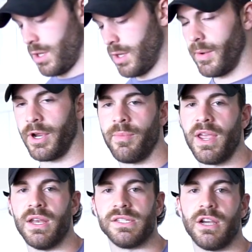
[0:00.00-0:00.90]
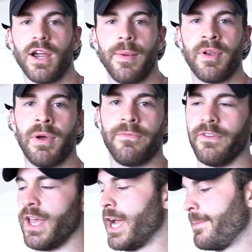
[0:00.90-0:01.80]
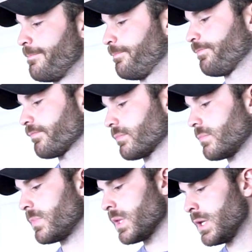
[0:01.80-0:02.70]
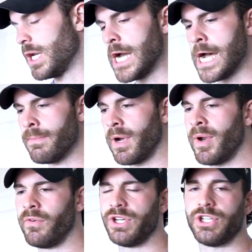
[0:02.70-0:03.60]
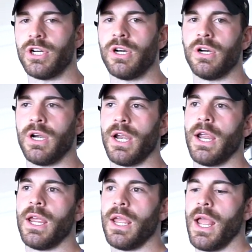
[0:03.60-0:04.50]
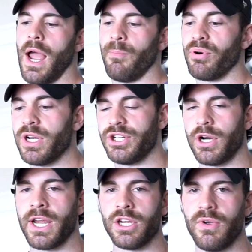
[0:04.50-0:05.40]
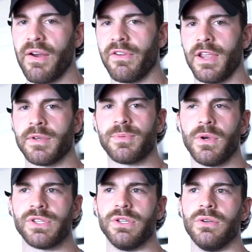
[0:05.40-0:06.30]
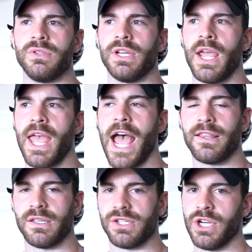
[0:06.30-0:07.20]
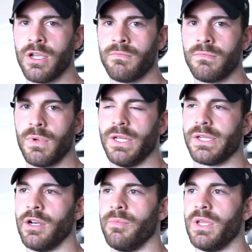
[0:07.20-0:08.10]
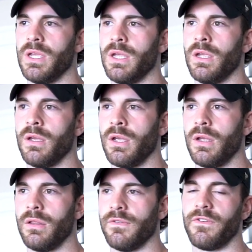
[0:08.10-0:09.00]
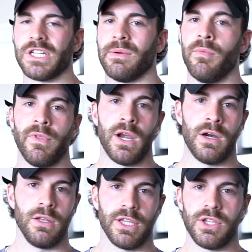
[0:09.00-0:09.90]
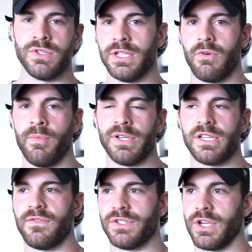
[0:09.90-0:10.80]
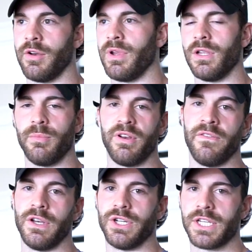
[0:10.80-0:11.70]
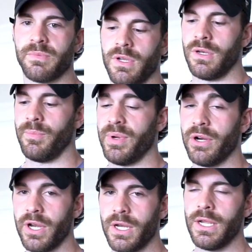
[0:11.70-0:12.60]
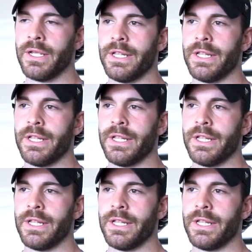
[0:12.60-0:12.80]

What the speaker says: I'm gonna be in his ear, hyping him up for that. I'm not really sure. I'm pretty sure I can do everything I'm supposed to do today at this gym. It's gonna be the first time I'm there, like using the equipment and stuff, so there's gonna be a little bit of an adjustment period.